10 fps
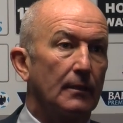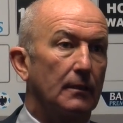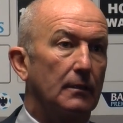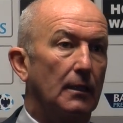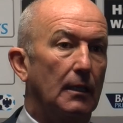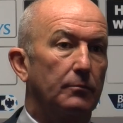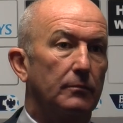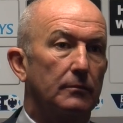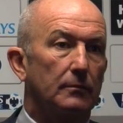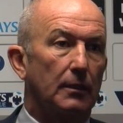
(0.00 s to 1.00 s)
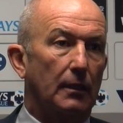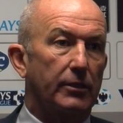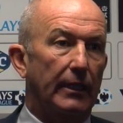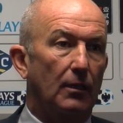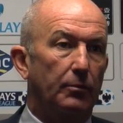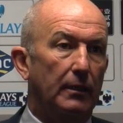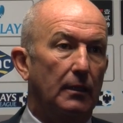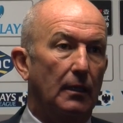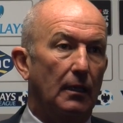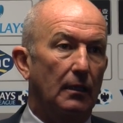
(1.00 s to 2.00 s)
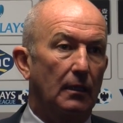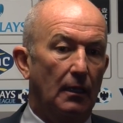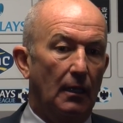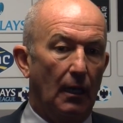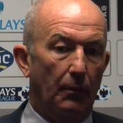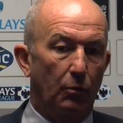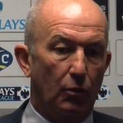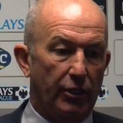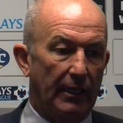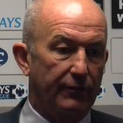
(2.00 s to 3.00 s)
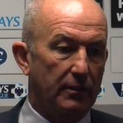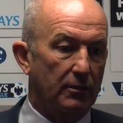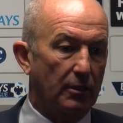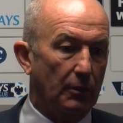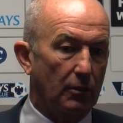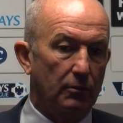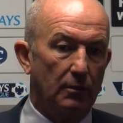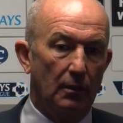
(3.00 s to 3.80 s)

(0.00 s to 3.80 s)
And like I say, I'll be watching Everton tomorrow.